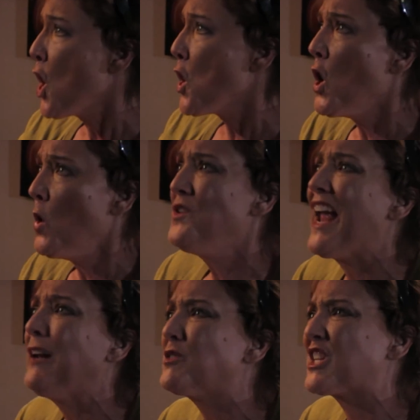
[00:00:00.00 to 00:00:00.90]
Who
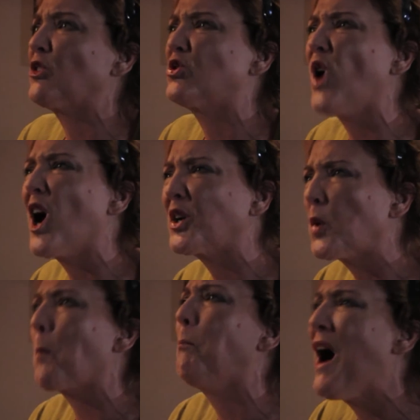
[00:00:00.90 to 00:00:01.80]
names their
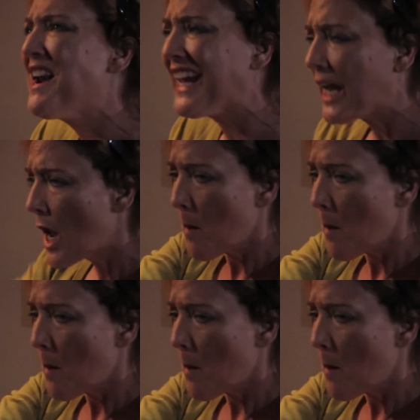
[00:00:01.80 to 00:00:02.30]
daughter Bunney?